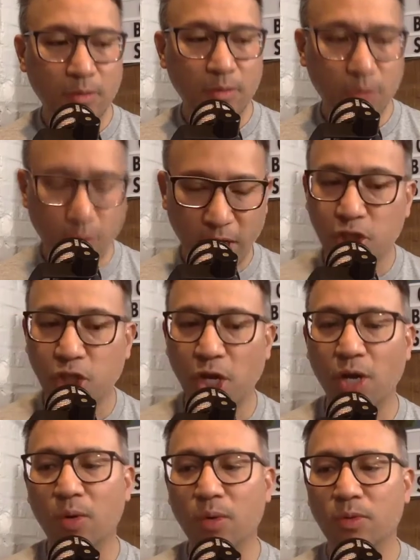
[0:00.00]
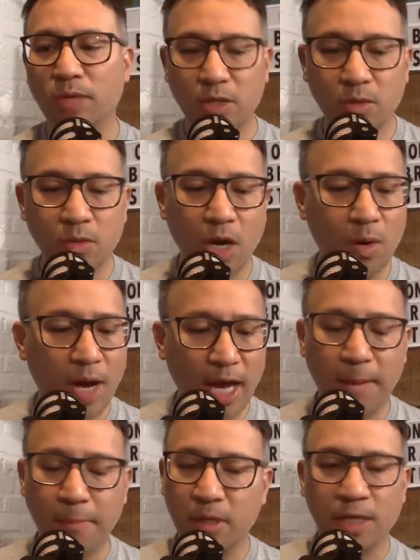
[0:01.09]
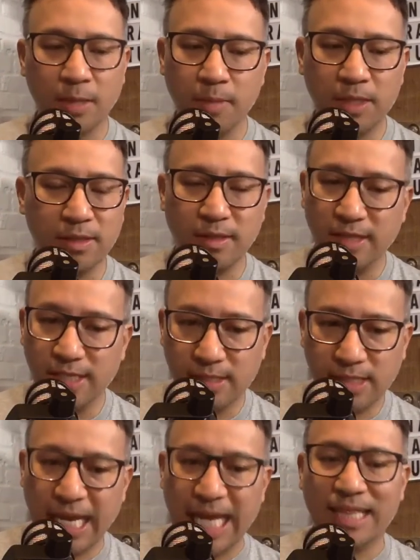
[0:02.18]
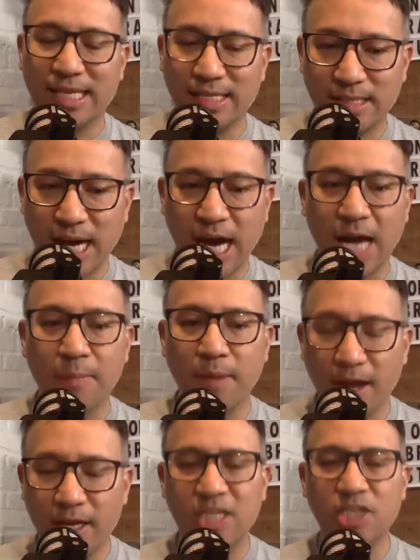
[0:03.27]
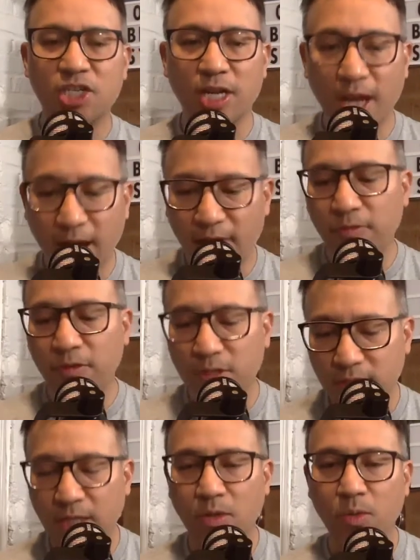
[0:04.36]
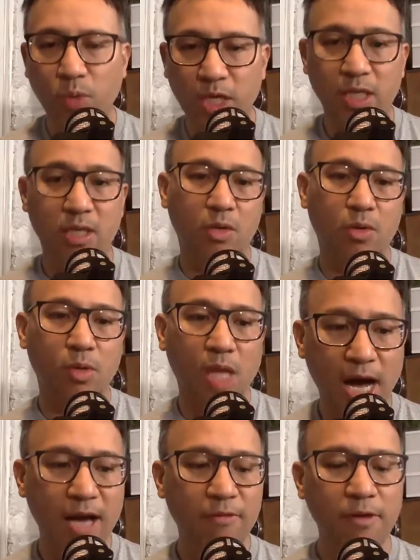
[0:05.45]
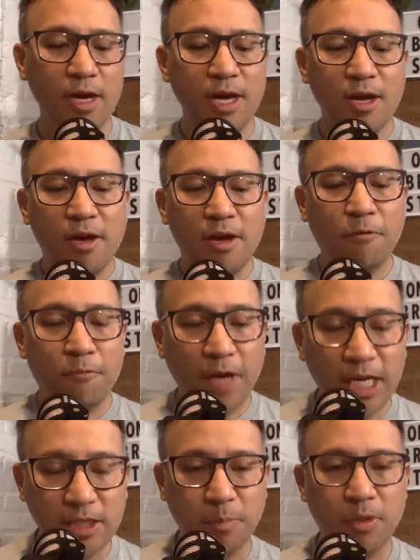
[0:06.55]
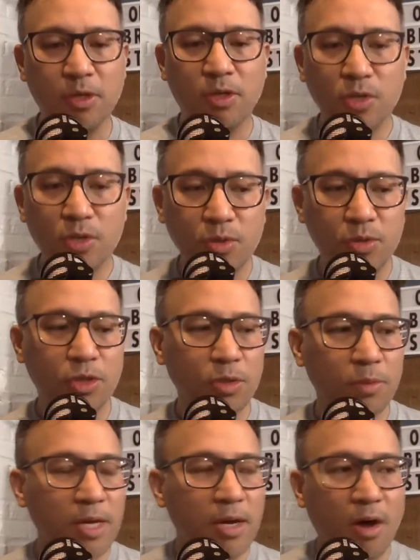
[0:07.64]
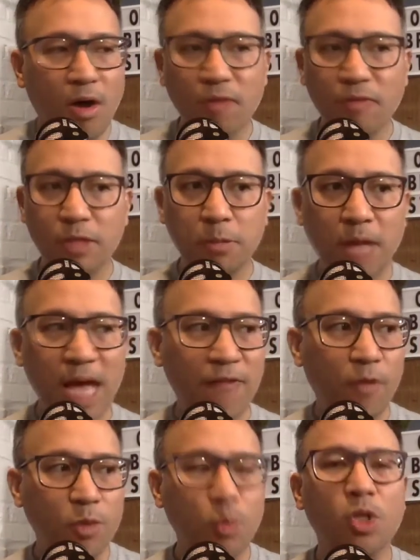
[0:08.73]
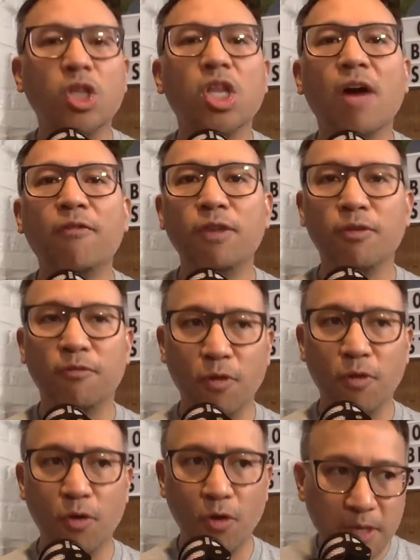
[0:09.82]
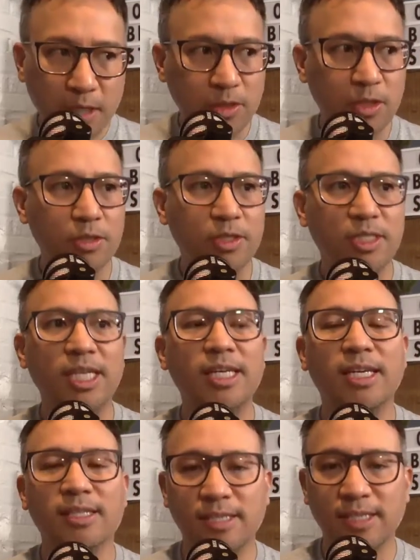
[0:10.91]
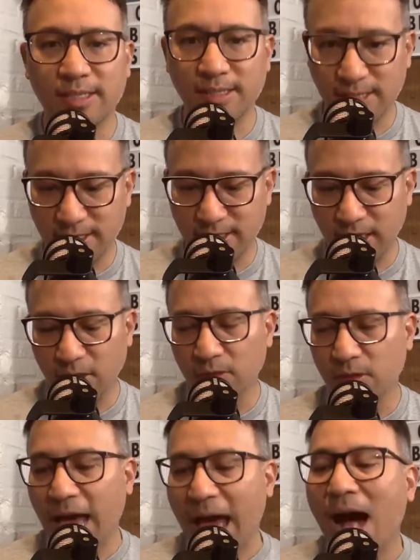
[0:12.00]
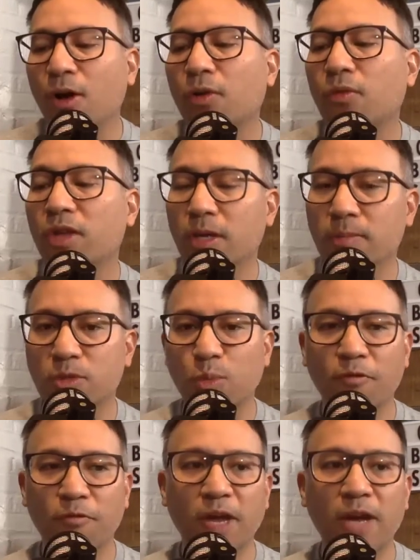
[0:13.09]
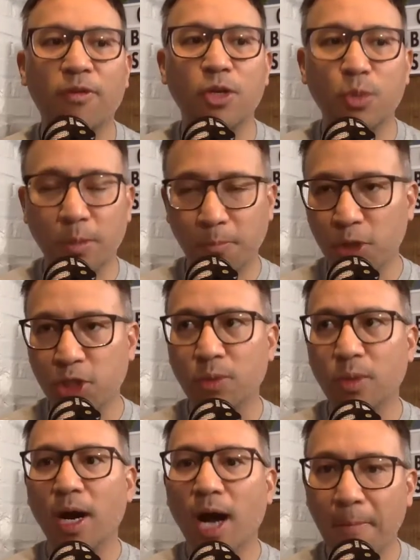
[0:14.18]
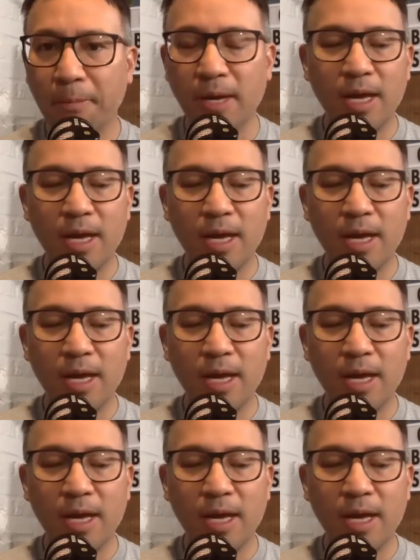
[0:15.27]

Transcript: create a show that you know, hey, I'm going to commit to this day, this time, each and every single week and go live. Facebook, YouTube, all of these platforms will love you for it because they'll see consistency. The algorithms will favor you and push you up.